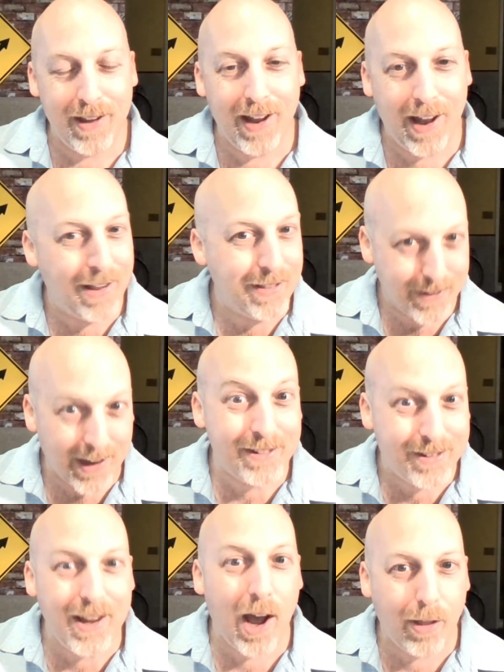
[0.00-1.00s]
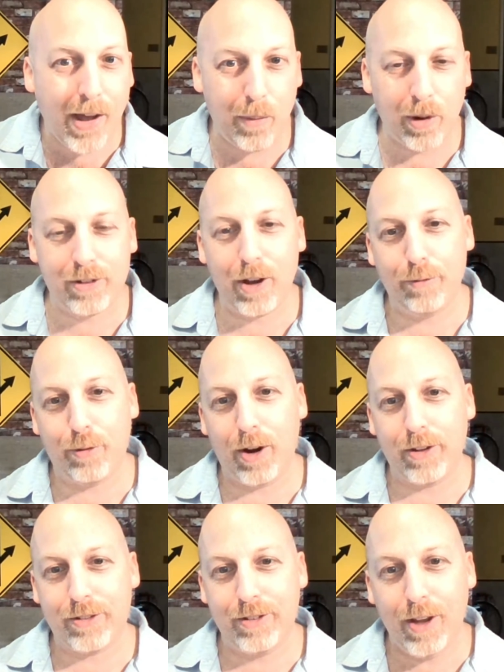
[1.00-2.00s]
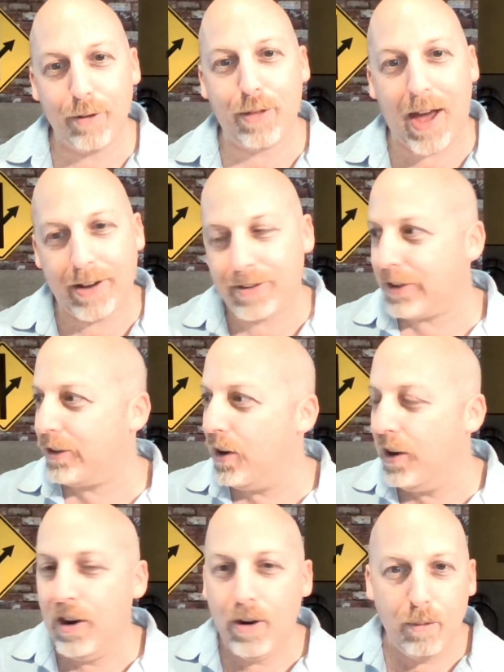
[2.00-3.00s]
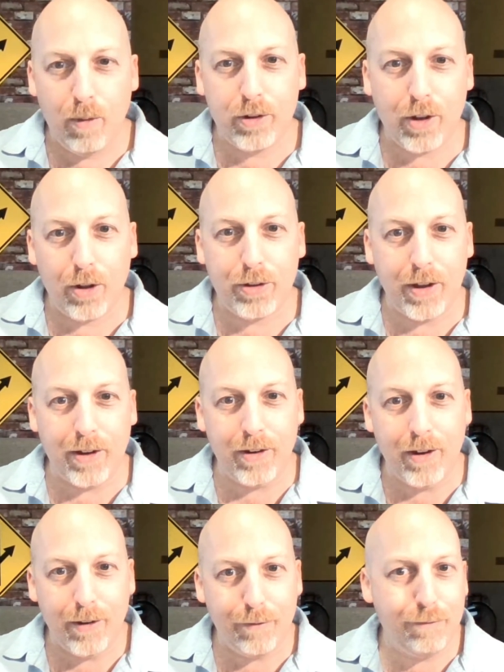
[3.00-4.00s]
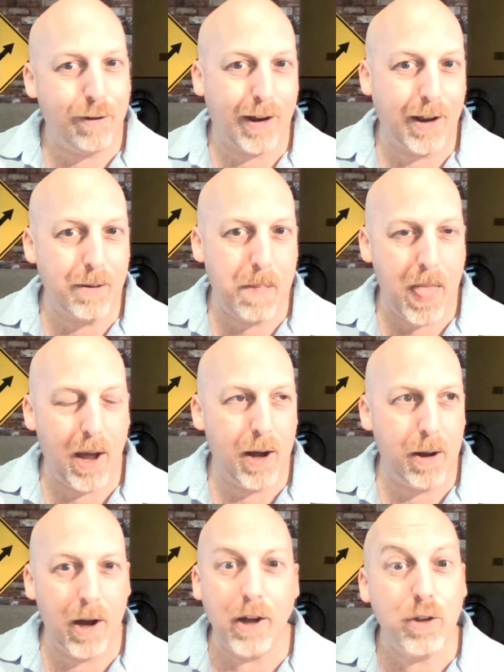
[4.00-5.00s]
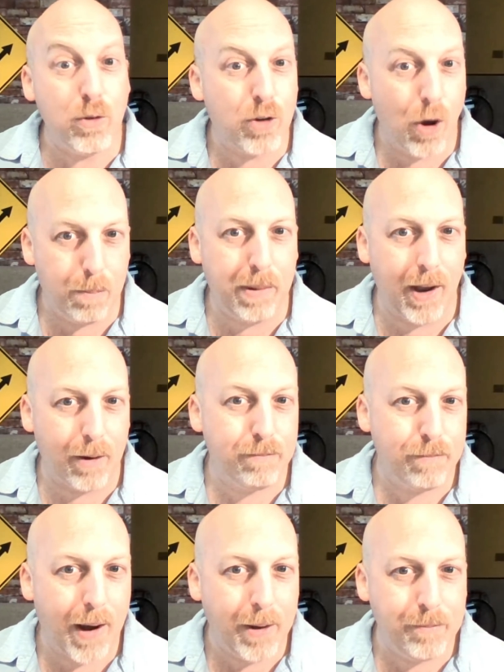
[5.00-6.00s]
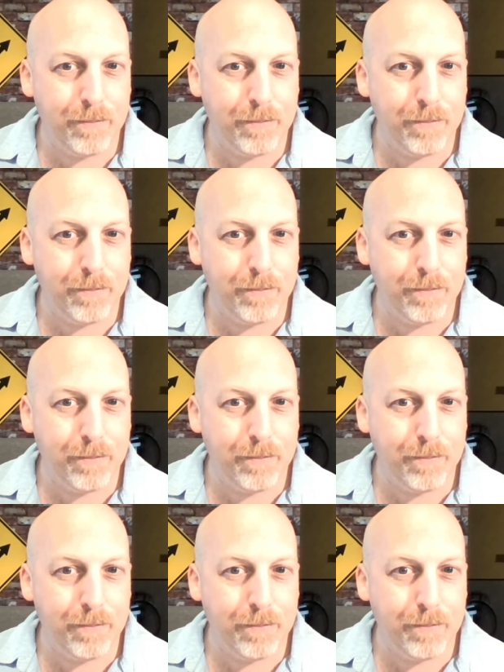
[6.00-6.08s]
and see how that works out for us. See if that doesn't result in fucking a utopia, right?